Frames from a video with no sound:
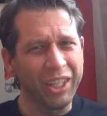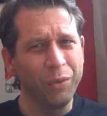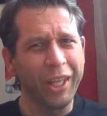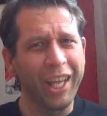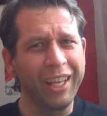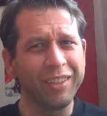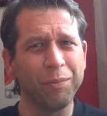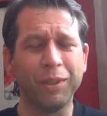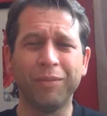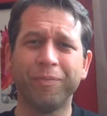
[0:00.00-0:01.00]
you would act?
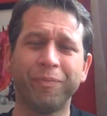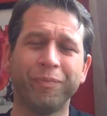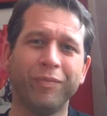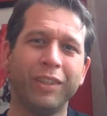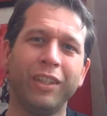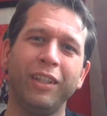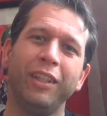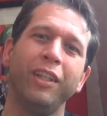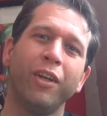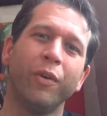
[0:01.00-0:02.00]
But
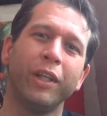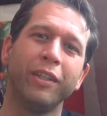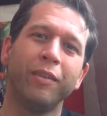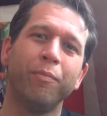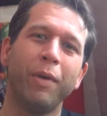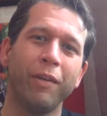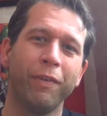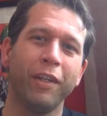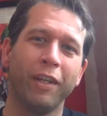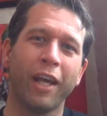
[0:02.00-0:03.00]
you know what,
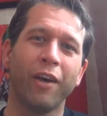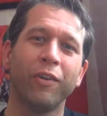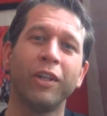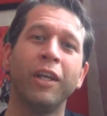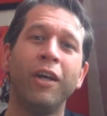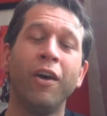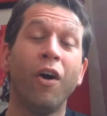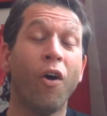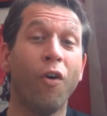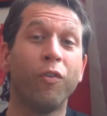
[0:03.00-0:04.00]
benefit of the doubt.
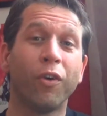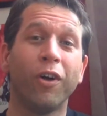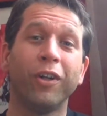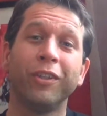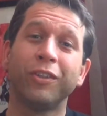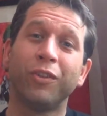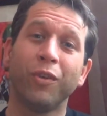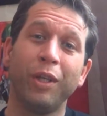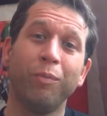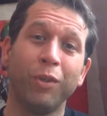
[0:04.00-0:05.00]
Overall,
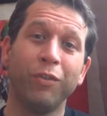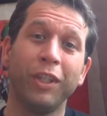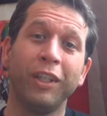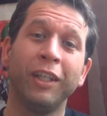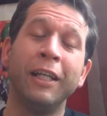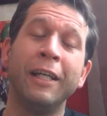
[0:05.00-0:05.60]
great movie.